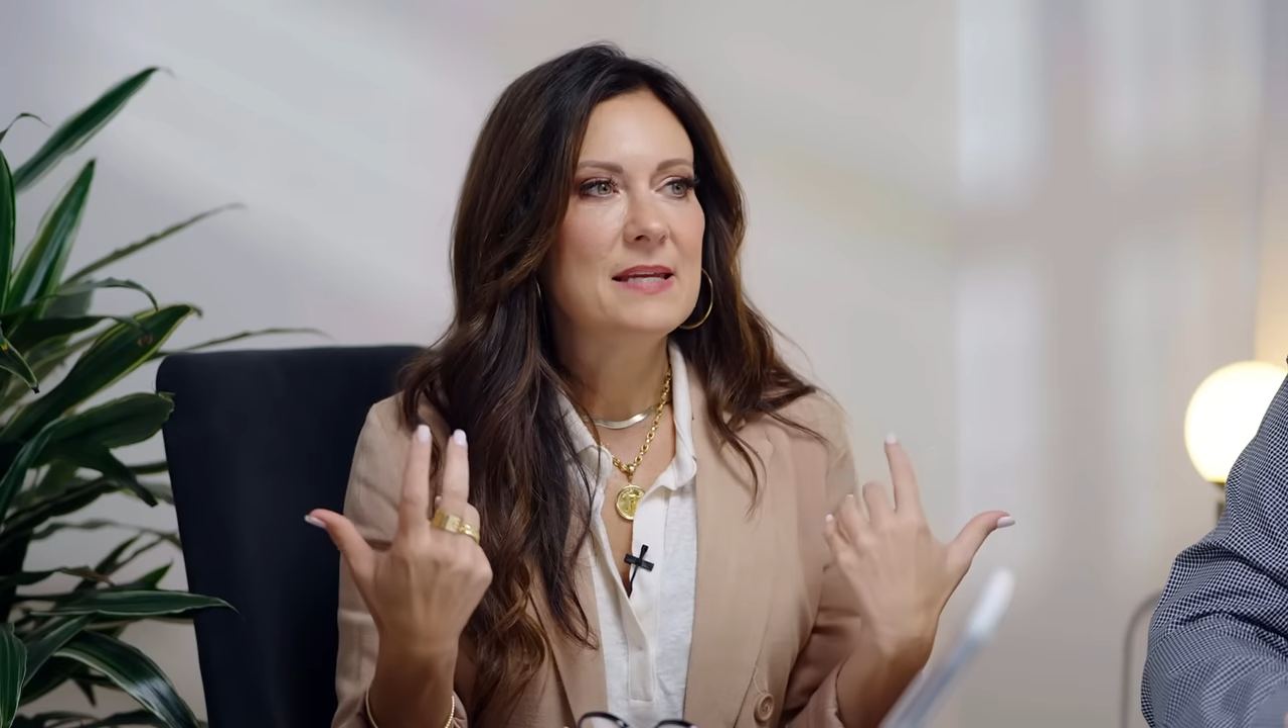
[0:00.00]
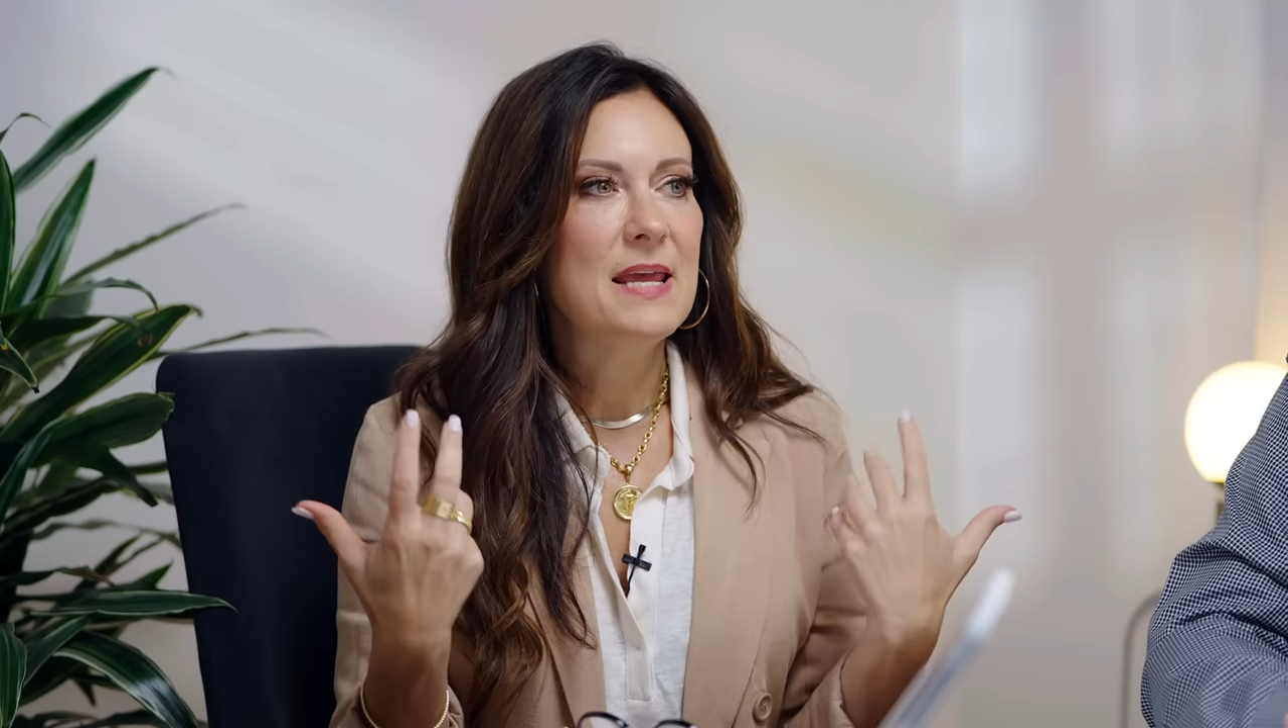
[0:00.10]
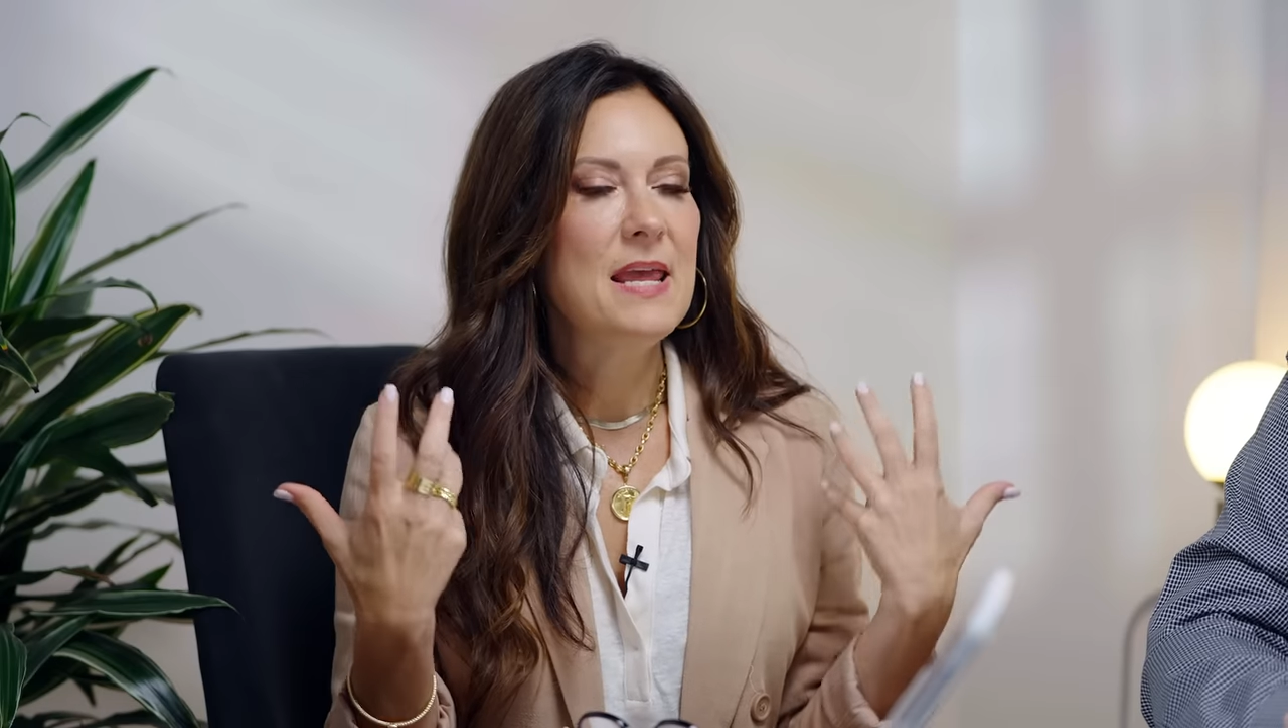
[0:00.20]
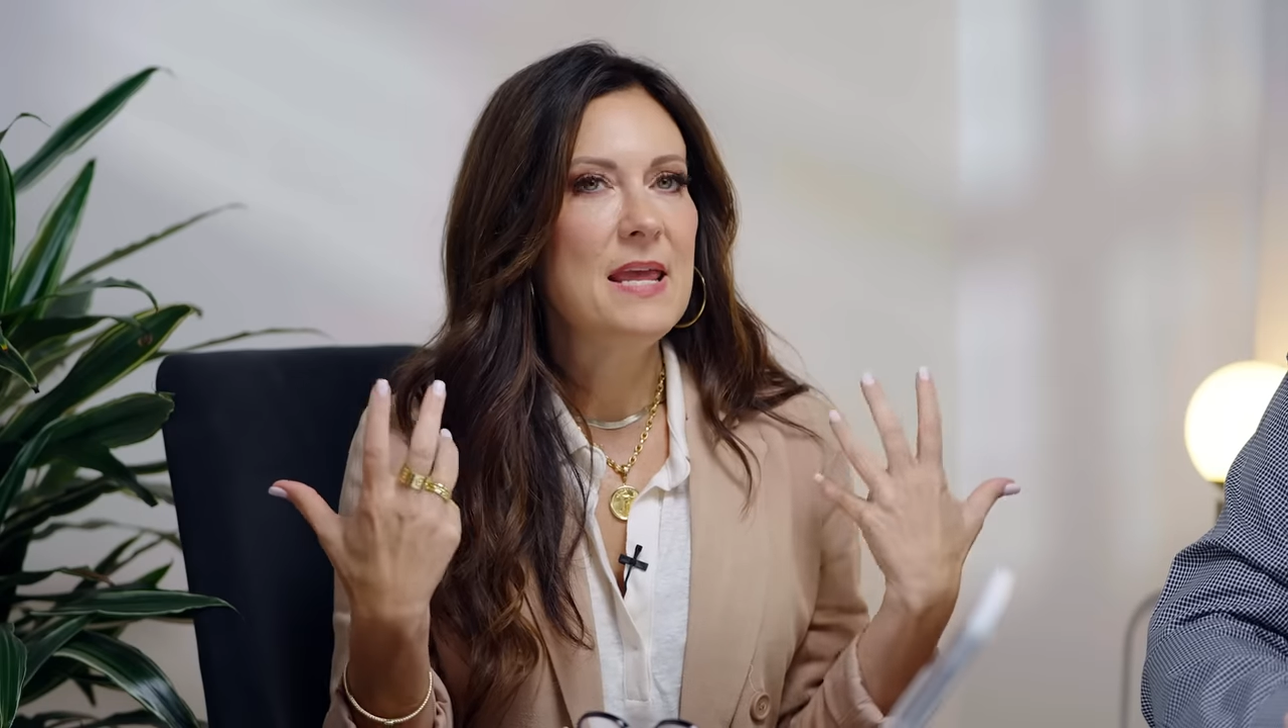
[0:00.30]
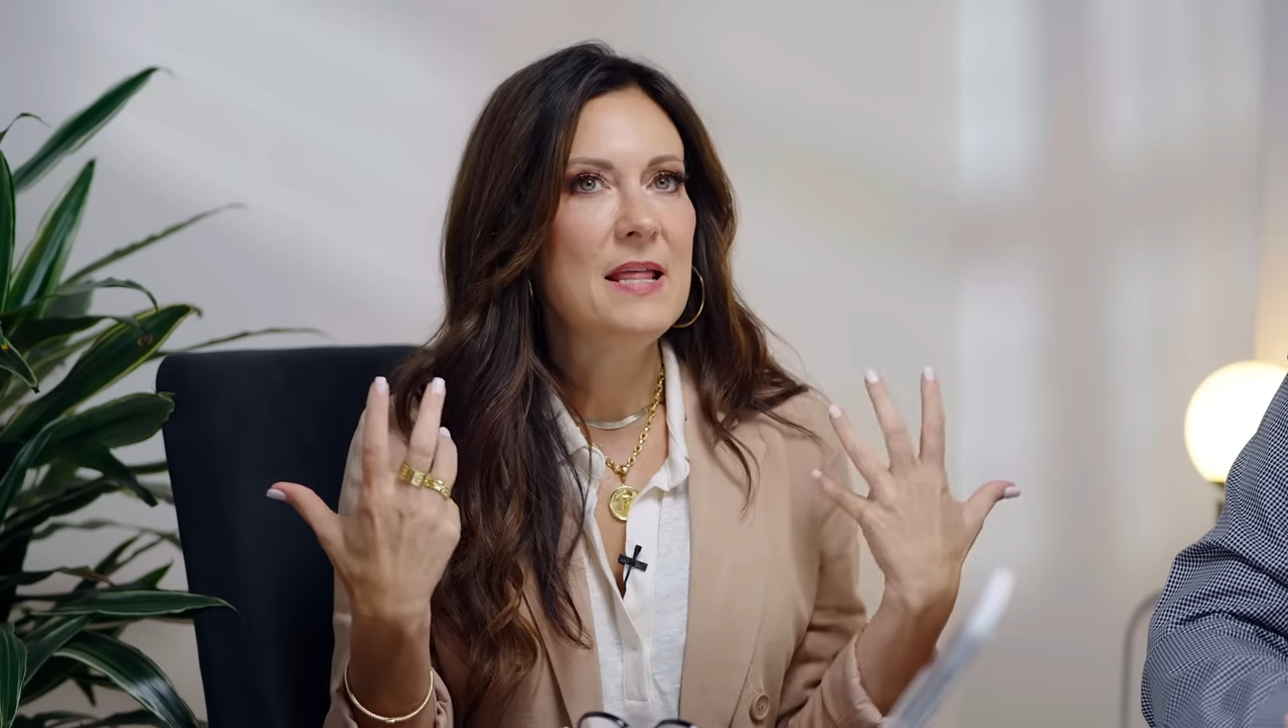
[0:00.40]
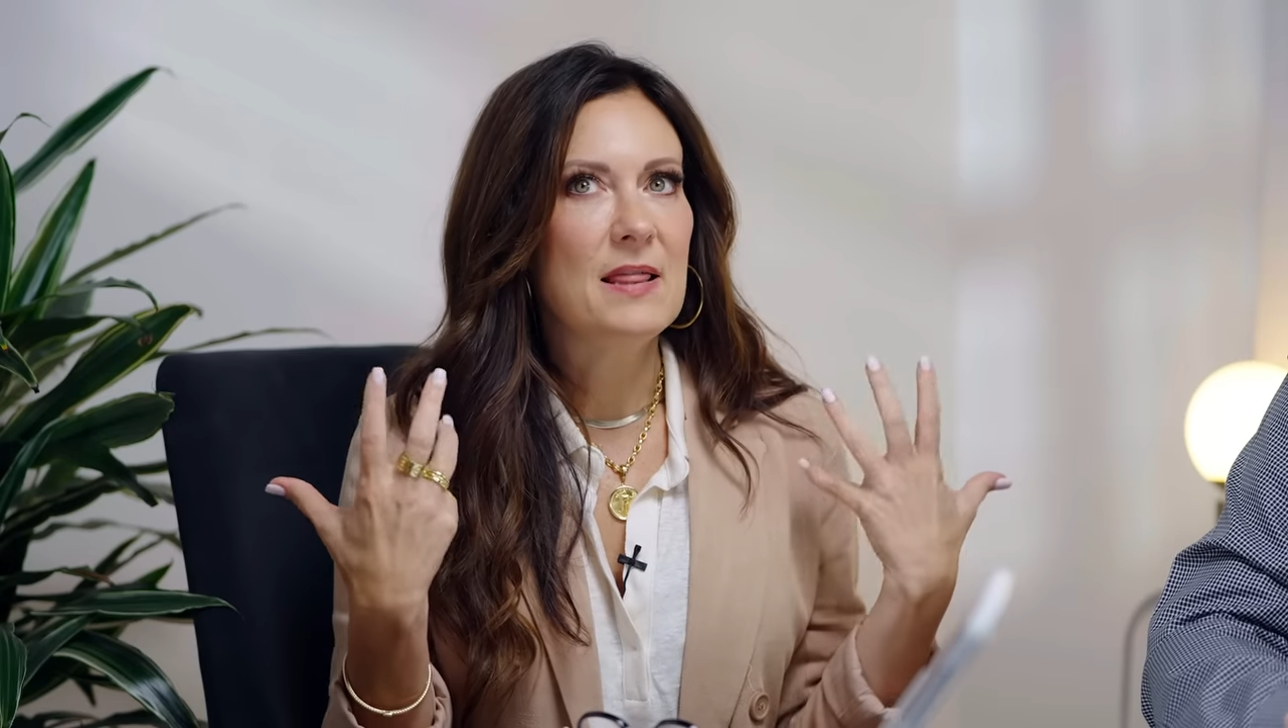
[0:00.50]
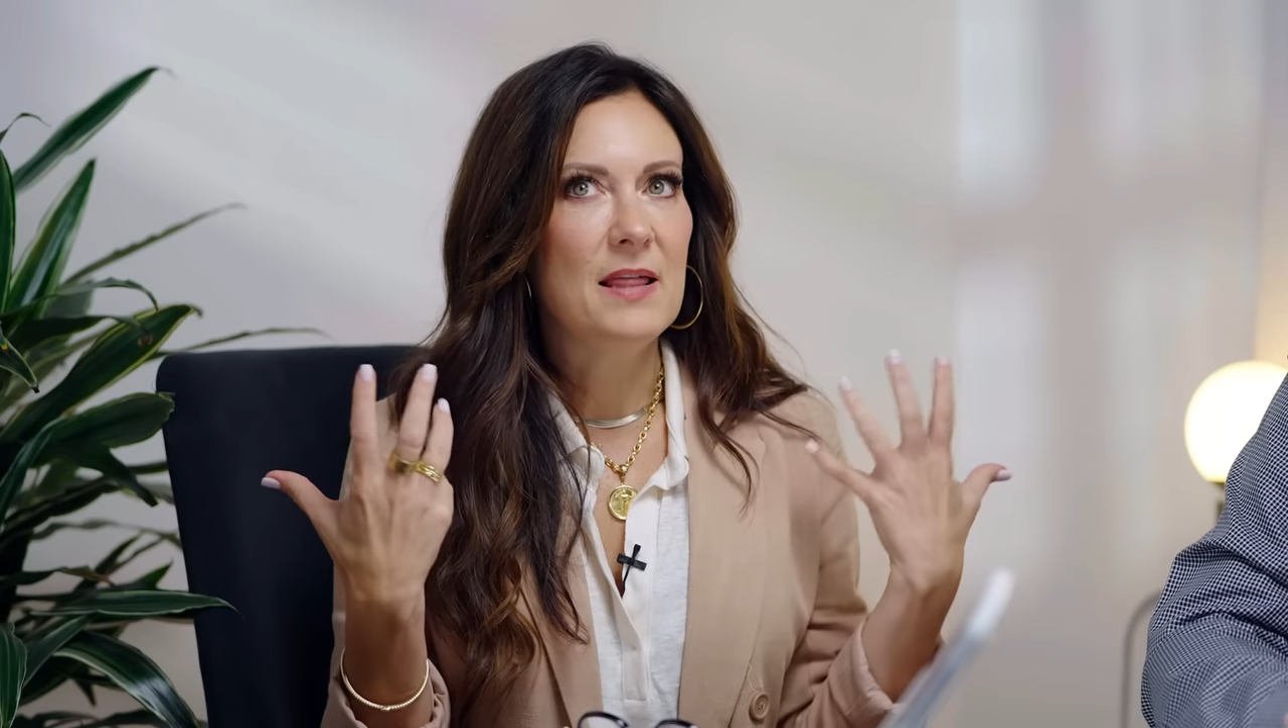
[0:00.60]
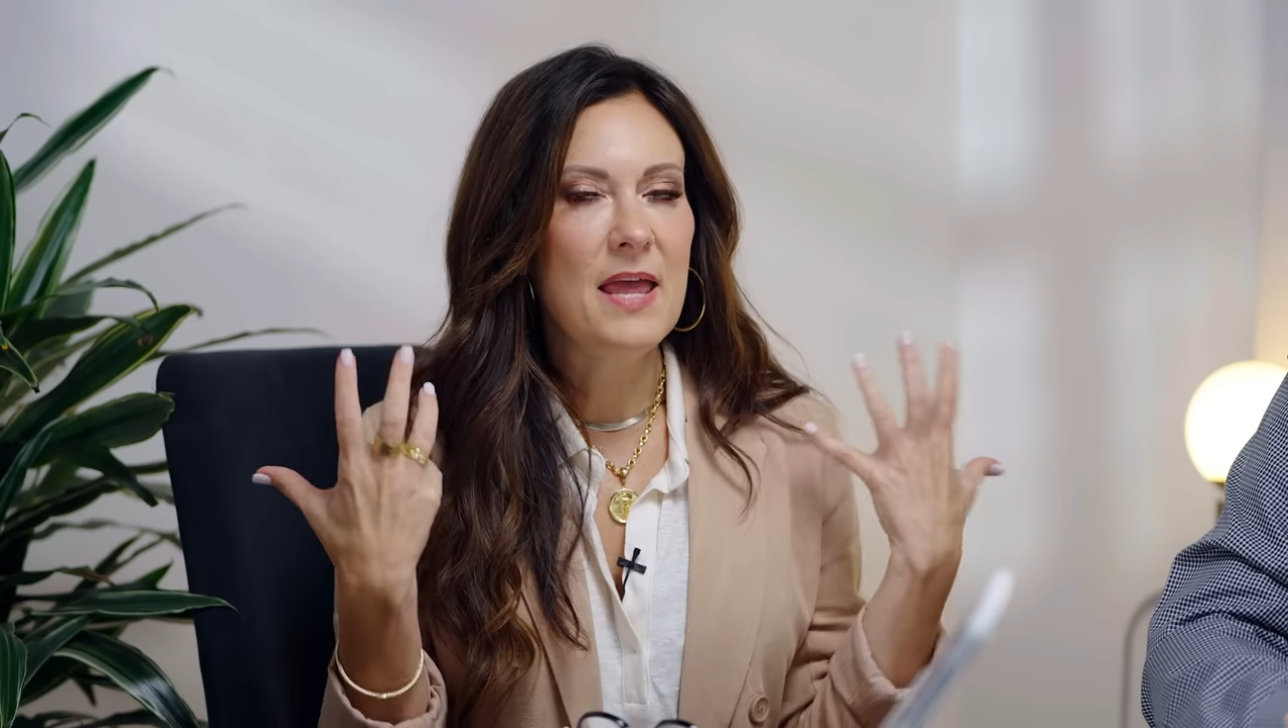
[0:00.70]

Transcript: he